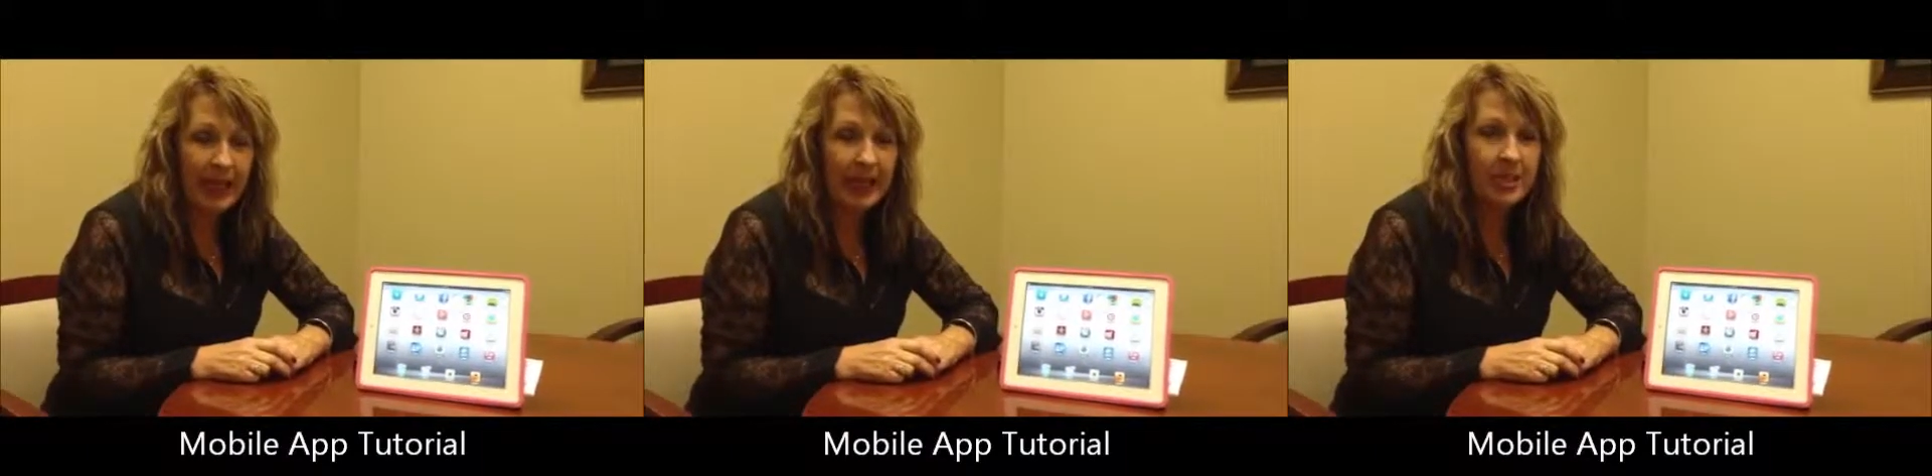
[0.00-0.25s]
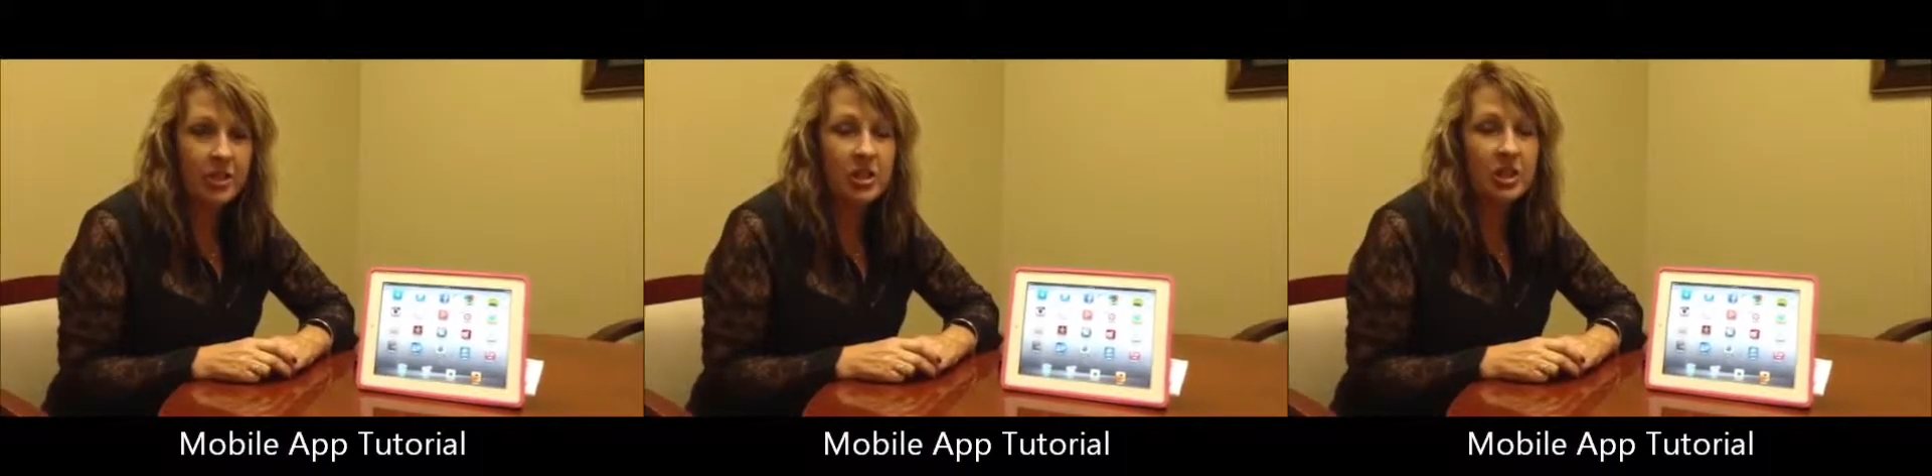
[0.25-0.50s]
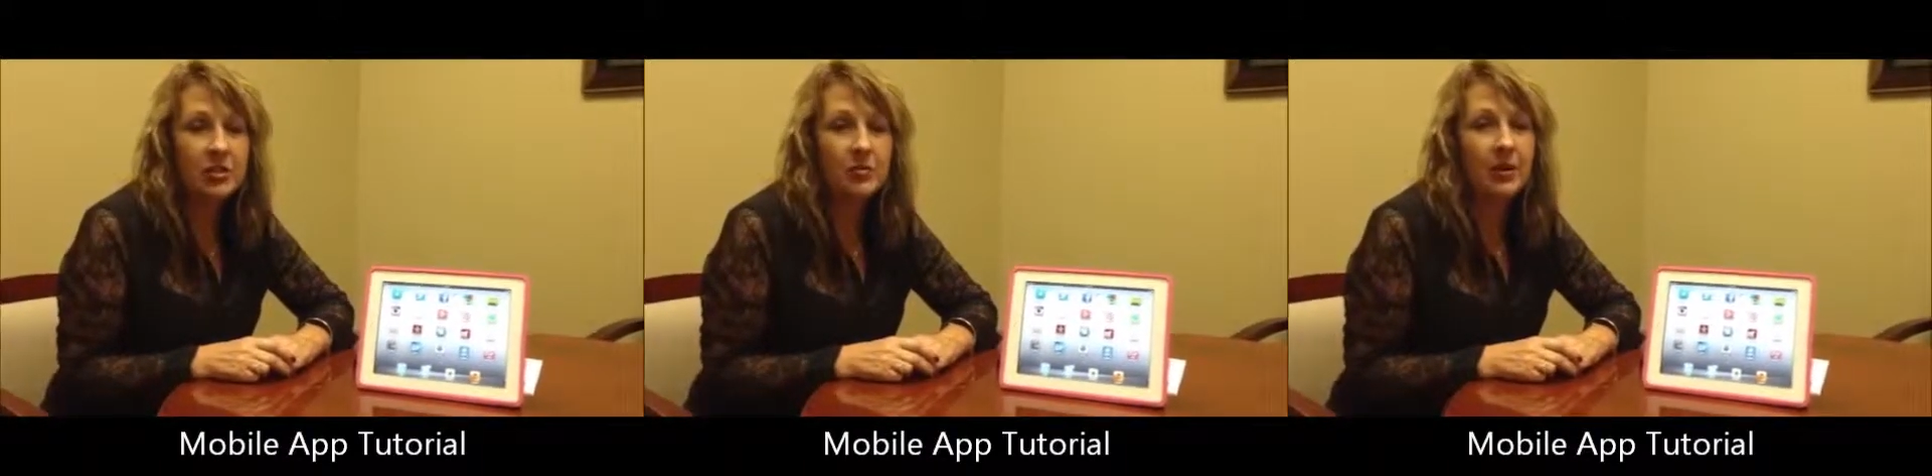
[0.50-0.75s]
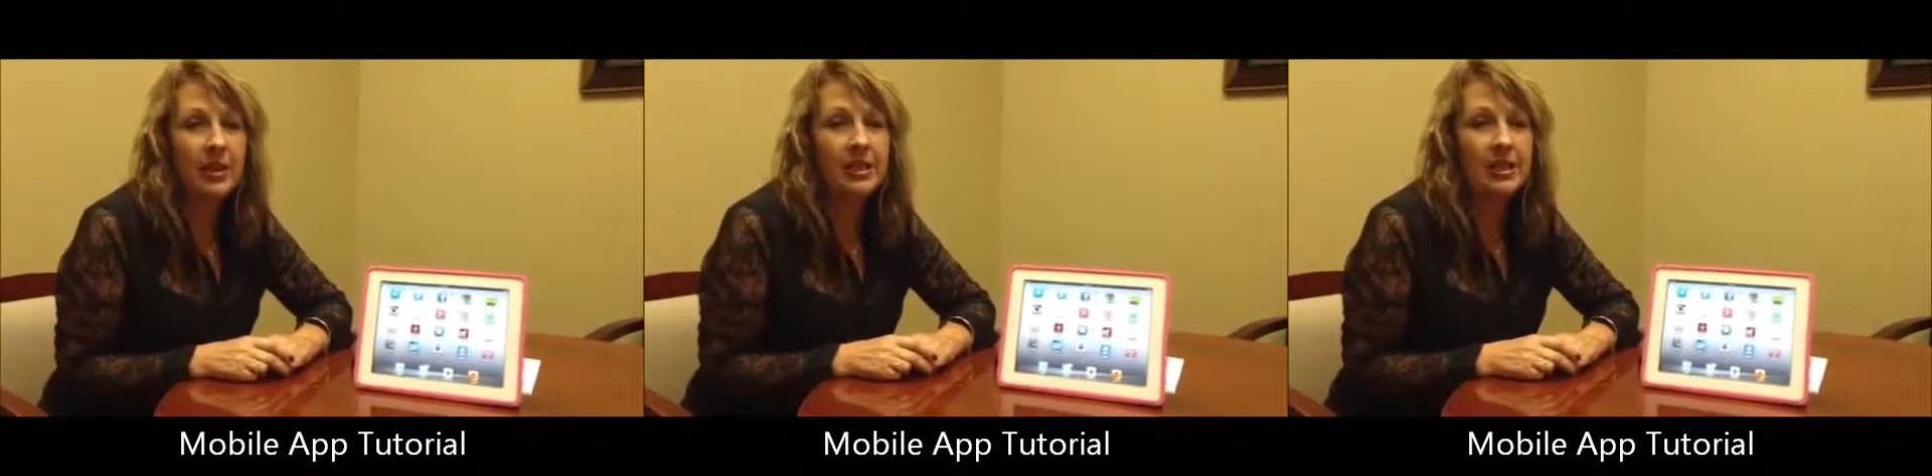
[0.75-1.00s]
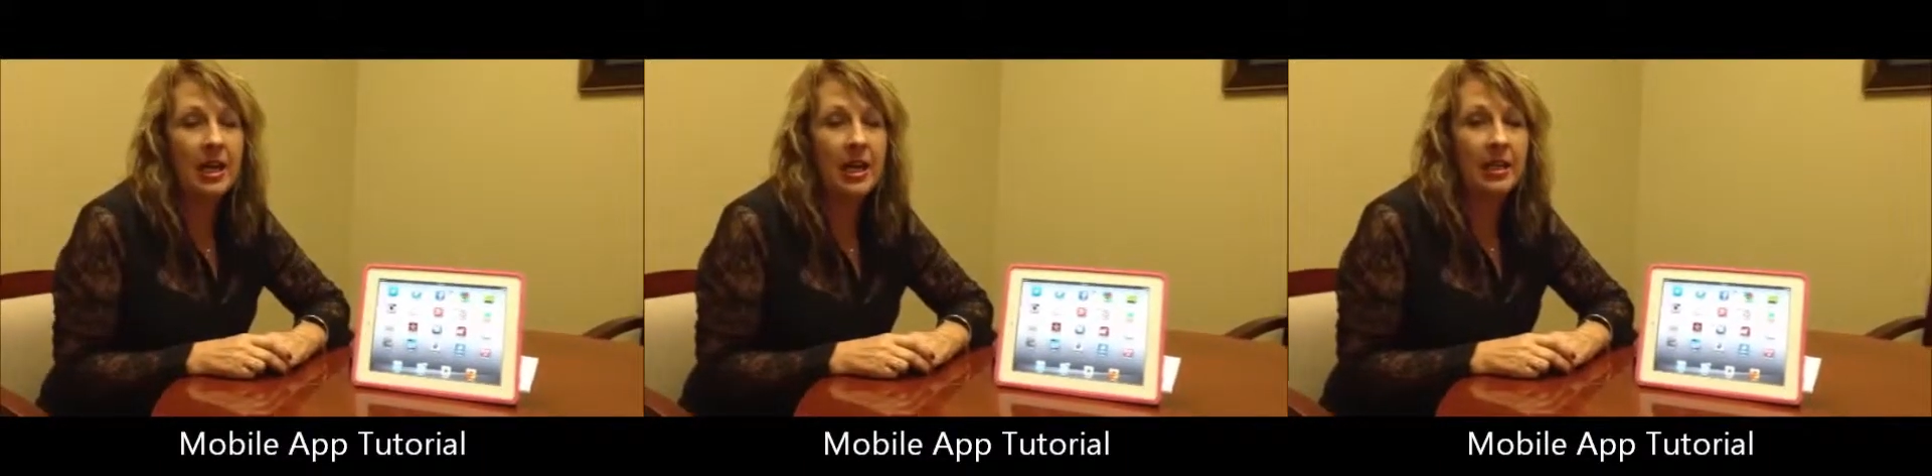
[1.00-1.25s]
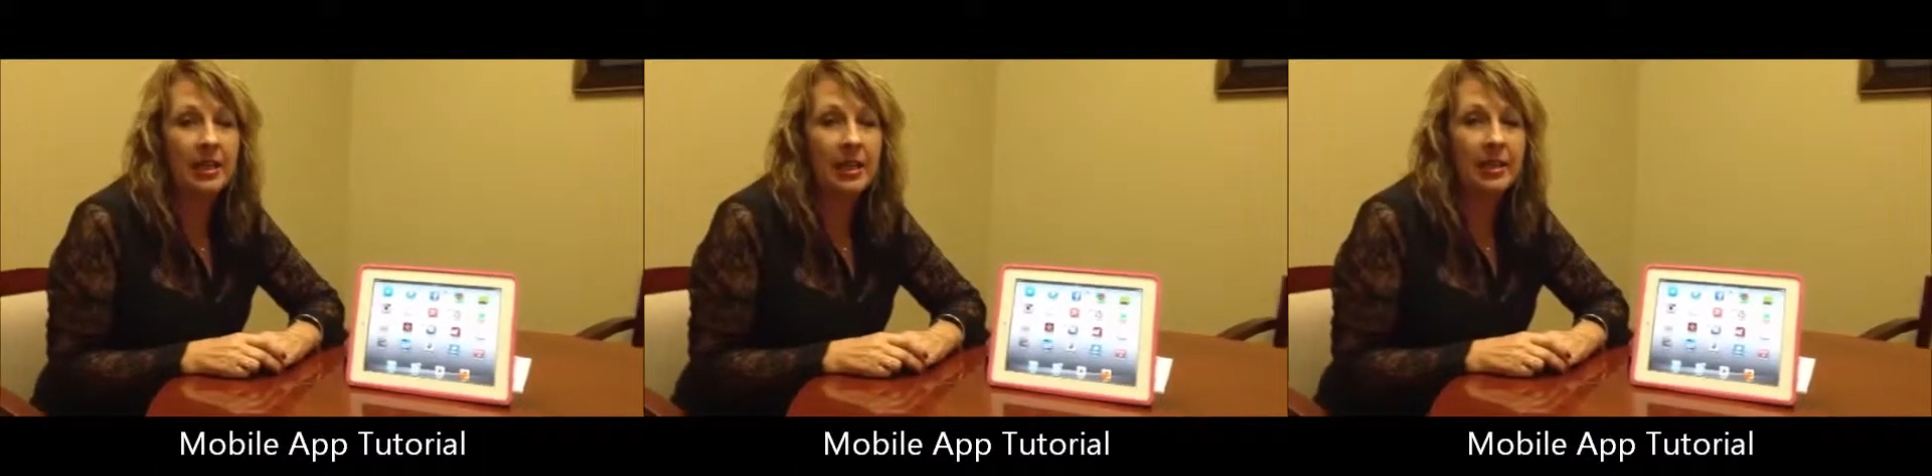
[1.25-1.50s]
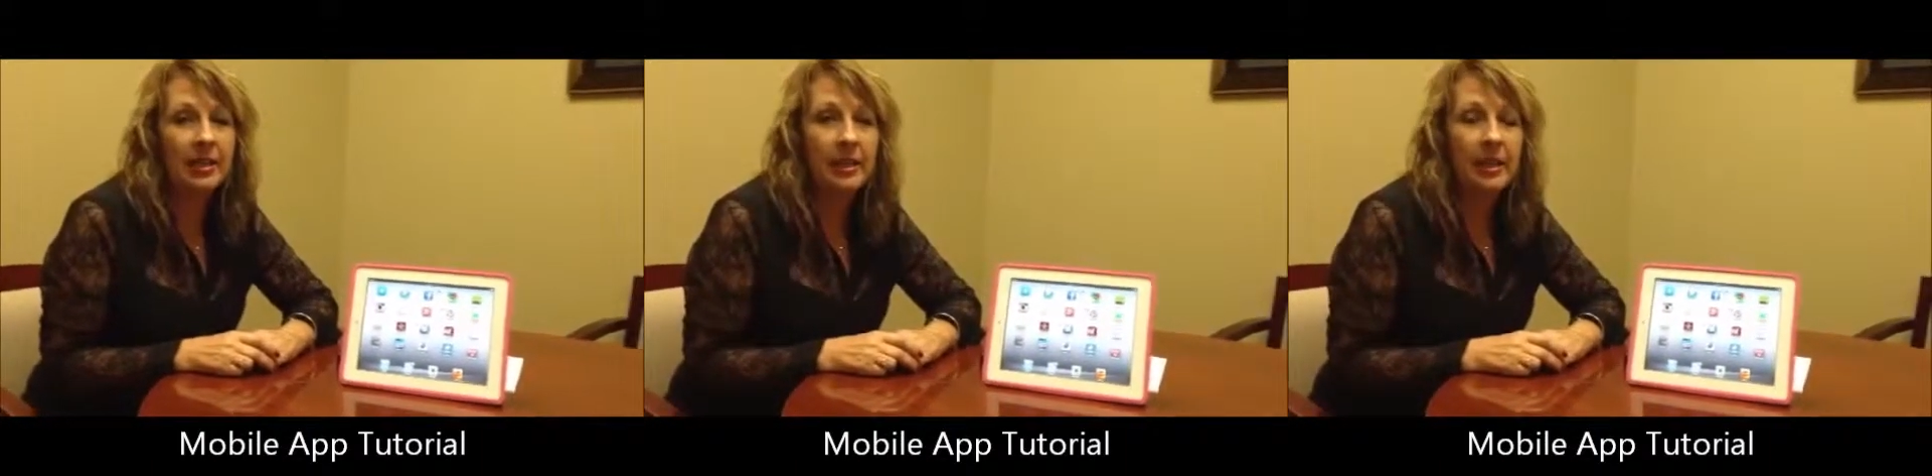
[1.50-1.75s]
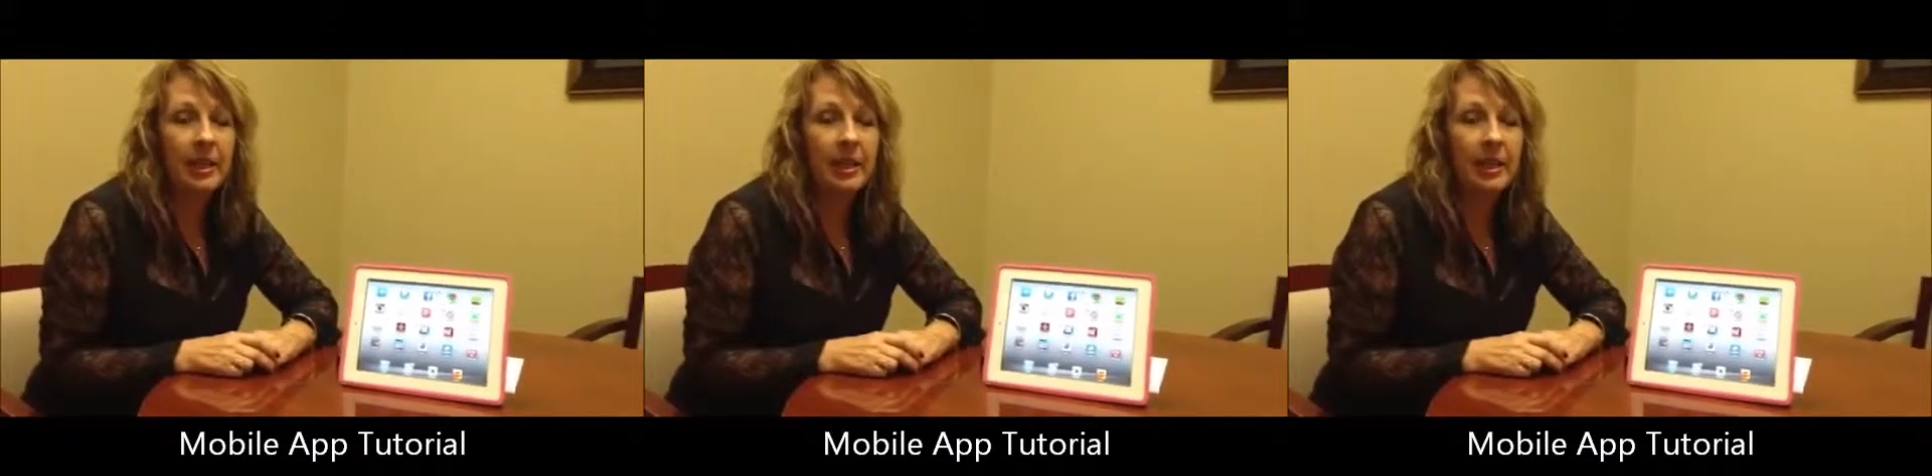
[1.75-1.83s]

and I just wanted to highlight